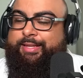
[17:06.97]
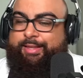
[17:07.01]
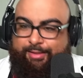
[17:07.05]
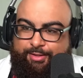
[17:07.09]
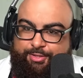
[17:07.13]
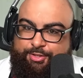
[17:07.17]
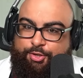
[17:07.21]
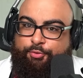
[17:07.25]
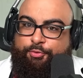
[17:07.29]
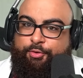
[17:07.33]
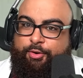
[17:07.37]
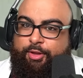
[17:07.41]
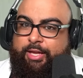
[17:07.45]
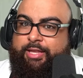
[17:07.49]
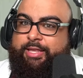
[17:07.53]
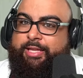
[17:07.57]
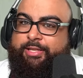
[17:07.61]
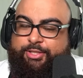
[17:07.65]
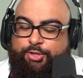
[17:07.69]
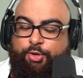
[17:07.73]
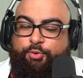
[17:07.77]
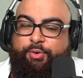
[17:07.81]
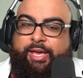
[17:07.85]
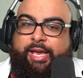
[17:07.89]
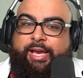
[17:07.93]
Sorry, the
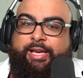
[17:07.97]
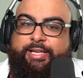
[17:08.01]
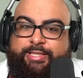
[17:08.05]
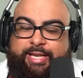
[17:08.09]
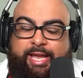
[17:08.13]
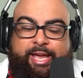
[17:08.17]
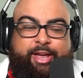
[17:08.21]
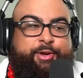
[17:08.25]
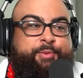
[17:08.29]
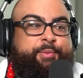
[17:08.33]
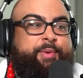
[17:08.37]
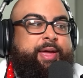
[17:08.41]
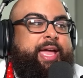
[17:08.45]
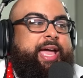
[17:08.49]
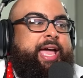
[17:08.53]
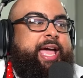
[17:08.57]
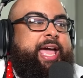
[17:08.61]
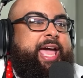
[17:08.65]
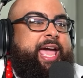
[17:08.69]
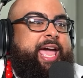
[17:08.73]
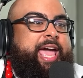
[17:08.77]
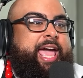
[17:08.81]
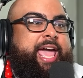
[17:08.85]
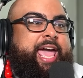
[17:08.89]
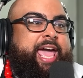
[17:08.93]
Soul King's name.
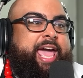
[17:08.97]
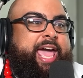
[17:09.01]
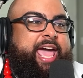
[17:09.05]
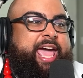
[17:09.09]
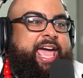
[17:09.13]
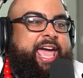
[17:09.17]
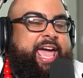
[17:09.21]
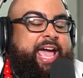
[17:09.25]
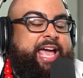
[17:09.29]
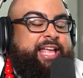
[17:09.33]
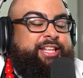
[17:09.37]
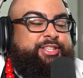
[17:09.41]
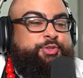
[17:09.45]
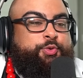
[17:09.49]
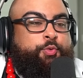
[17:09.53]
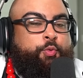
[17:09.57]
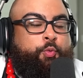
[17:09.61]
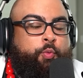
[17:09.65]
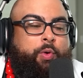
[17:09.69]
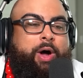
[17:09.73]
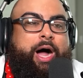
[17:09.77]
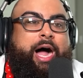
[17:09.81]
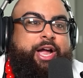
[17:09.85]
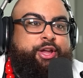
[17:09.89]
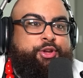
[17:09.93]
It's
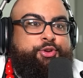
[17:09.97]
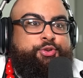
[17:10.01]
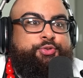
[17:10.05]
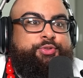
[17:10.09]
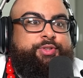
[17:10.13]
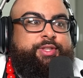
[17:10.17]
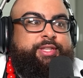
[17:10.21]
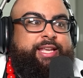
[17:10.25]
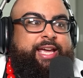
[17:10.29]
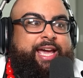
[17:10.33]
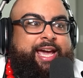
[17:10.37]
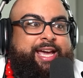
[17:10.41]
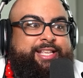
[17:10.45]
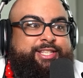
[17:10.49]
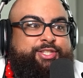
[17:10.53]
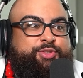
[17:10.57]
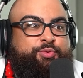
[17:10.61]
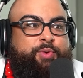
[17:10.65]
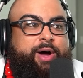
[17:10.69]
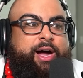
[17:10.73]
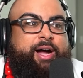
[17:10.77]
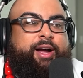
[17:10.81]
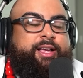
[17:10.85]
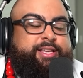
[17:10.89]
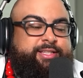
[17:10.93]
wild. It's
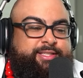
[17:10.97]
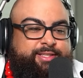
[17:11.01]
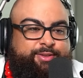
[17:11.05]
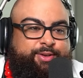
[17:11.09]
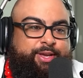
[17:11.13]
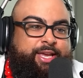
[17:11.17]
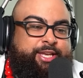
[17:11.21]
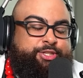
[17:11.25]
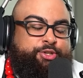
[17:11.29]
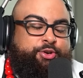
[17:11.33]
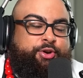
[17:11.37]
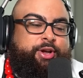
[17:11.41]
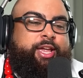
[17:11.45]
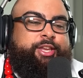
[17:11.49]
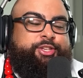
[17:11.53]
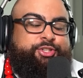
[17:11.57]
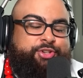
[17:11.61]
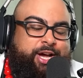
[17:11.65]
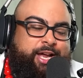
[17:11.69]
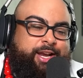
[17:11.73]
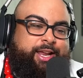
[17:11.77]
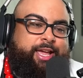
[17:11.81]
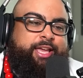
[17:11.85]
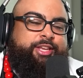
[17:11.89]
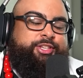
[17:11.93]
wild because Ichigo, Ichigo,
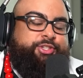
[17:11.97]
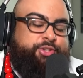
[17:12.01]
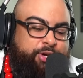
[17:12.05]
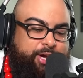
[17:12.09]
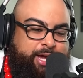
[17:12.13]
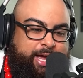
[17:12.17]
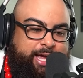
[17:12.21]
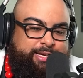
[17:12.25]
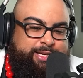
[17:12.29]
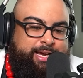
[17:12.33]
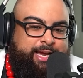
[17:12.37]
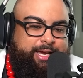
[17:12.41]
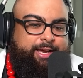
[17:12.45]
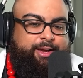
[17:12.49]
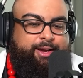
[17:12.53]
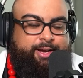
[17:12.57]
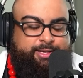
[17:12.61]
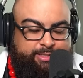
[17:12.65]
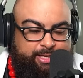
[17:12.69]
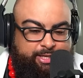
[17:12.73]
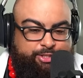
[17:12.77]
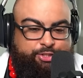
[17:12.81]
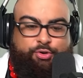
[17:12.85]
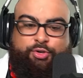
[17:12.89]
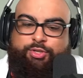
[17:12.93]
had, Ichigo, had, because
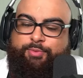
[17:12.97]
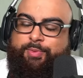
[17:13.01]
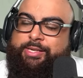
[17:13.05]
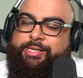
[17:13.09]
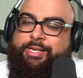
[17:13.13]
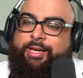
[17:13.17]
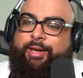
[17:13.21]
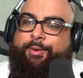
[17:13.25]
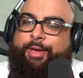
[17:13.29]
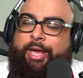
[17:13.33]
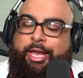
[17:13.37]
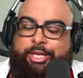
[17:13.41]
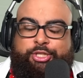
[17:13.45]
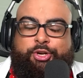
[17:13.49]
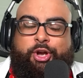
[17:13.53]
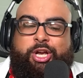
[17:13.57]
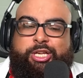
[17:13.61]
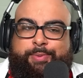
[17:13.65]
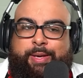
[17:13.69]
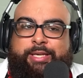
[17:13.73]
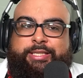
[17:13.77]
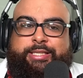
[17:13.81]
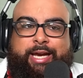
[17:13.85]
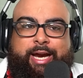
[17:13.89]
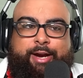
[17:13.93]
Ichigo's mixing, Ichigo's
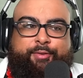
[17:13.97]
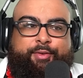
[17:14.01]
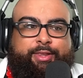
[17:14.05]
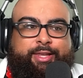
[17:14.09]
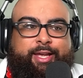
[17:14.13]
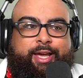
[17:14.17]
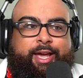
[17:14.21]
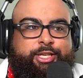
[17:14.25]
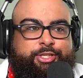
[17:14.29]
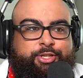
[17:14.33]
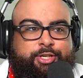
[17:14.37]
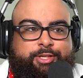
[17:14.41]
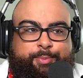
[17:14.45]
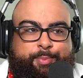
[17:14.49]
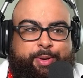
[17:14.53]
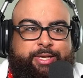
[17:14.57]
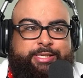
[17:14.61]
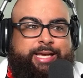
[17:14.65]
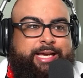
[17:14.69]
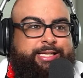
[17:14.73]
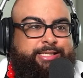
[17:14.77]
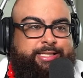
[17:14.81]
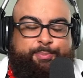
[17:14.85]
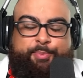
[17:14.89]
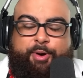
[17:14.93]
mixing everything. Ichigo
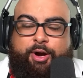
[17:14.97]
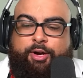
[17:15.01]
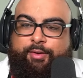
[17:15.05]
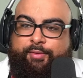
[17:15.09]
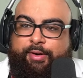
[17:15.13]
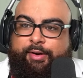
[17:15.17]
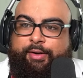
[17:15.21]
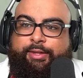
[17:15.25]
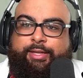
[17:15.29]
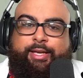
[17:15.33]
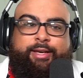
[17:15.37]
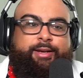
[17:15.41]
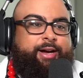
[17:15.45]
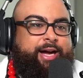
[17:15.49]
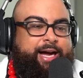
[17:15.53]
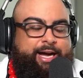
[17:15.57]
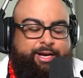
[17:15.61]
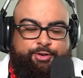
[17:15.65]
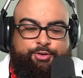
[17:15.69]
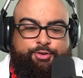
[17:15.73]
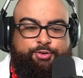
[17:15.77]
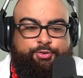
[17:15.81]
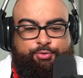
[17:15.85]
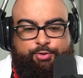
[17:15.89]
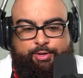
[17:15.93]
basically has a part of everything.
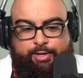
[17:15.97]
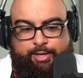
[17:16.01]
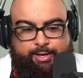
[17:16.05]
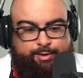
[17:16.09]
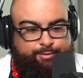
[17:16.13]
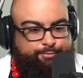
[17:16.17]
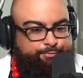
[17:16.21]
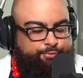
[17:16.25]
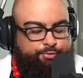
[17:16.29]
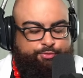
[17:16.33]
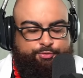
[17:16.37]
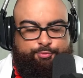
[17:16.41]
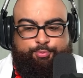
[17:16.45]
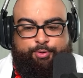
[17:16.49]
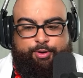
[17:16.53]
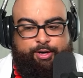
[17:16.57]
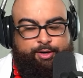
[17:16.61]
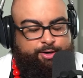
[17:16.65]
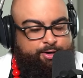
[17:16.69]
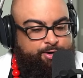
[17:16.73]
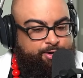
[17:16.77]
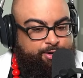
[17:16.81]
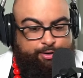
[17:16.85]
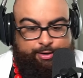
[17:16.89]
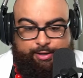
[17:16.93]
Hollow,
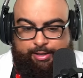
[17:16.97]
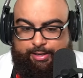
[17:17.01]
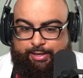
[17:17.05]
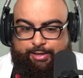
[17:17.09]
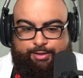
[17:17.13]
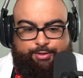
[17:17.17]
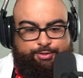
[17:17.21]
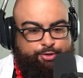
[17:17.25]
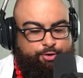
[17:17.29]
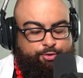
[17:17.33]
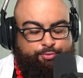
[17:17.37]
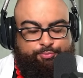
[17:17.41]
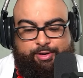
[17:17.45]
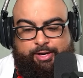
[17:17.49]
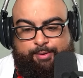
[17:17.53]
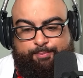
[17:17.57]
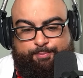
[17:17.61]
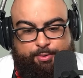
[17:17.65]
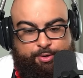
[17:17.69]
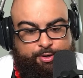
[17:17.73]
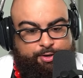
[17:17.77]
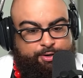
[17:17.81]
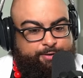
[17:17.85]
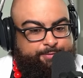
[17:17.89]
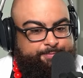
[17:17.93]
Fullbringer, Soul
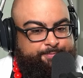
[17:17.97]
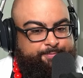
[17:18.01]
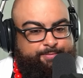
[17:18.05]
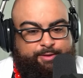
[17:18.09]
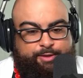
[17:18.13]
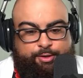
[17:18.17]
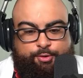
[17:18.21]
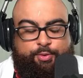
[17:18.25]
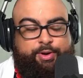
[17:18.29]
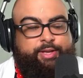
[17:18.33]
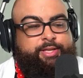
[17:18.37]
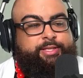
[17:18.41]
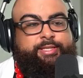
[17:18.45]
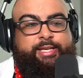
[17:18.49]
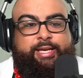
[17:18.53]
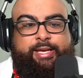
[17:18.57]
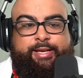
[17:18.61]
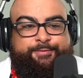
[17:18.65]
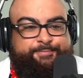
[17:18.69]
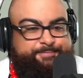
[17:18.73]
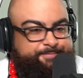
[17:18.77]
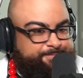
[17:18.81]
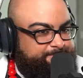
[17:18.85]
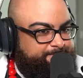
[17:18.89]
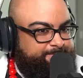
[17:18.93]
Reaper,
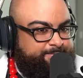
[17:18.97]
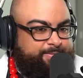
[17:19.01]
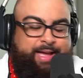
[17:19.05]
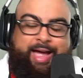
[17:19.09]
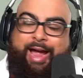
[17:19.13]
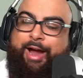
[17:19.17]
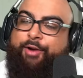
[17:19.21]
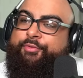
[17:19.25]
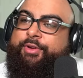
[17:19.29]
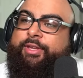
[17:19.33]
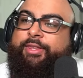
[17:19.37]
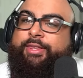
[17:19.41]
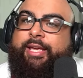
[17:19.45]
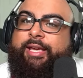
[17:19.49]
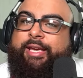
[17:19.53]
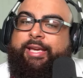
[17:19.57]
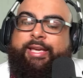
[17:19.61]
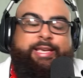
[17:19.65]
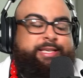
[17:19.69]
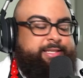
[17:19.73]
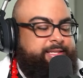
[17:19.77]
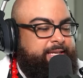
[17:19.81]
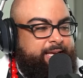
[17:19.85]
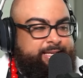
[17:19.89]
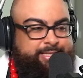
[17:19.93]
Quincy, everything.
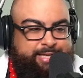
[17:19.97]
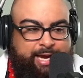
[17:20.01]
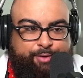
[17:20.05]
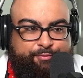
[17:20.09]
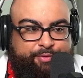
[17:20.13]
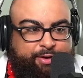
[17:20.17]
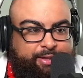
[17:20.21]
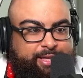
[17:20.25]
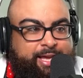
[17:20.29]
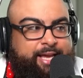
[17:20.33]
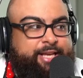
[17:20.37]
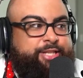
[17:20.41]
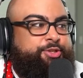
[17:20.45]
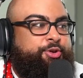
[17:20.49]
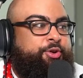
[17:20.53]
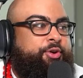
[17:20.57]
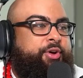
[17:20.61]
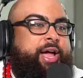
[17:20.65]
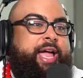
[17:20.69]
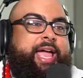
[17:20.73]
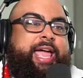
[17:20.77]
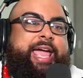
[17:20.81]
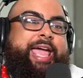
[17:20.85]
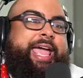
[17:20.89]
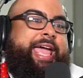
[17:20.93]
He's he's everything. So
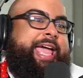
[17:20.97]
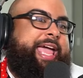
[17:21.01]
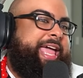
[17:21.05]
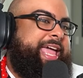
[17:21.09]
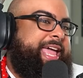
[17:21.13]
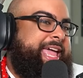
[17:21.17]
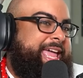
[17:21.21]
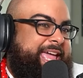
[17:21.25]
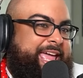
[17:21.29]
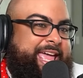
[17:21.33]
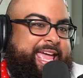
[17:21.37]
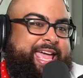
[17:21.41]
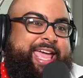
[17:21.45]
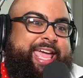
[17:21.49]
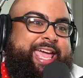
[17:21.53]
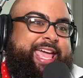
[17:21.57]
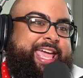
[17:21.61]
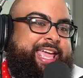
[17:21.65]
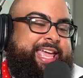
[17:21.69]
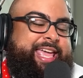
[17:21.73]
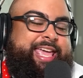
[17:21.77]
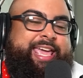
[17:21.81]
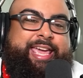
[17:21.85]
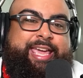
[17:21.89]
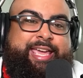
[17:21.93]

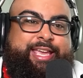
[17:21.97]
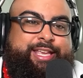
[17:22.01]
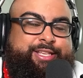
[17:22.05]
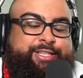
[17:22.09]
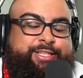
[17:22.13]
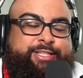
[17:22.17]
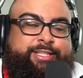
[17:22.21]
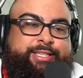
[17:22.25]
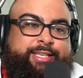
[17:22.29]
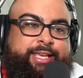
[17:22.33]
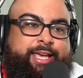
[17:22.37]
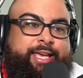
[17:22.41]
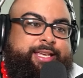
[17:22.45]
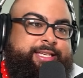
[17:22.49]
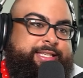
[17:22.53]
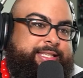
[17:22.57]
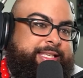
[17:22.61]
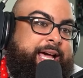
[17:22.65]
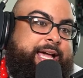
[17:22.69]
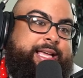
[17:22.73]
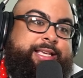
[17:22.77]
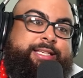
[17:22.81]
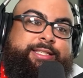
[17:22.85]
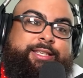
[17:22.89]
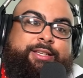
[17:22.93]
he he
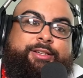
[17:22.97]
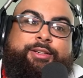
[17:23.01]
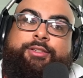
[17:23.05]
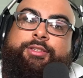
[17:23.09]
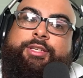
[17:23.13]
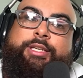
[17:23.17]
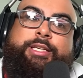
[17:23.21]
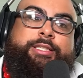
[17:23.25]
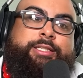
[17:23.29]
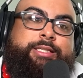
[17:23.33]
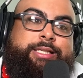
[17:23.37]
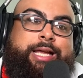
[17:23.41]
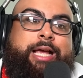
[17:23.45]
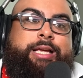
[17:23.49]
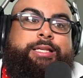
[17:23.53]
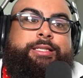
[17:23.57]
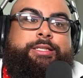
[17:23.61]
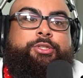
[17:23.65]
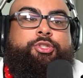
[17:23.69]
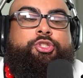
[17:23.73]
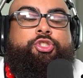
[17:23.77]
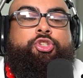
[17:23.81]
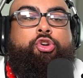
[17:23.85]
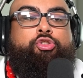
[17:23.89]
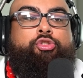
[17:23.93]
sliced the he sliced
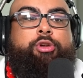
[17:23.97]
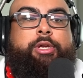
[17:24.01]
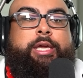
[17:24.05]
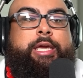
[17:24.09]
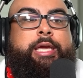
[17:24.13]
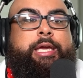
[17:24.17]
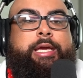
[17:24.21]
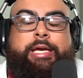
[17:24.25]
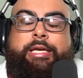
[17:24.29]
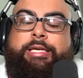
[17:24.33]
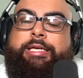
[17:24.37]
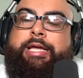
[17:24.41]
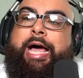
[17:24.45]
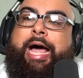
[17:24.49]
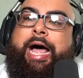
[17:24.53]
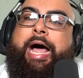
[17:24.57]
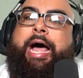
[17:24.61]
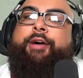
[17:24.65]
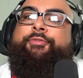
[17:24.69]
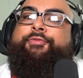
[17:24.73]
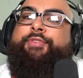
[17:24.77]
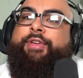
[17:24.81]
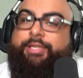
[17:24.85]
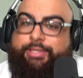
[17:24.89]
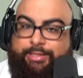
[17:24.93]
the Soul King in
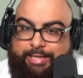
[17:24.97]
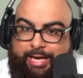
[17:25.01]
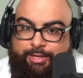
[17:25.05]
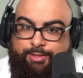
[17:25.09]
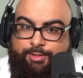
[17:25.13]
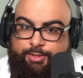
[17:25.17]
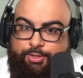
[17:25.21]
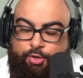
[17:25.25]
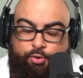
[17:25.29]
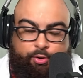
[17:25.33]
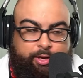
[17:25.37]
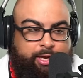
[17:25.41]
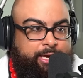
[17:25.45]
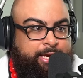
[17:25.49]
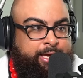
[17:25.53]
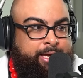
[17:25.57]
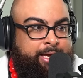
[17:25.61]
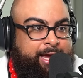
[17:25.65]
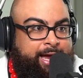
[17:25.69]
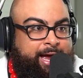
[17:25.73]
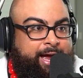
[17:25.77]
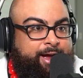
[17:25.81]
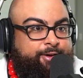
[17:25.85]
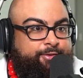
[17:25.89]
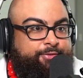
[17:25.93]
half. He sliced Soul King in
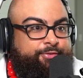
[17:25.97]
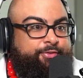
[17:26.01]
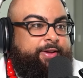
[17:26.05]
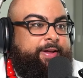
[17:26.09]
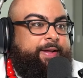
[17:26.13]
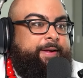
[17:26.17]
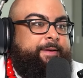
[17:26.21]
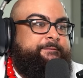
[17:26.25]
half.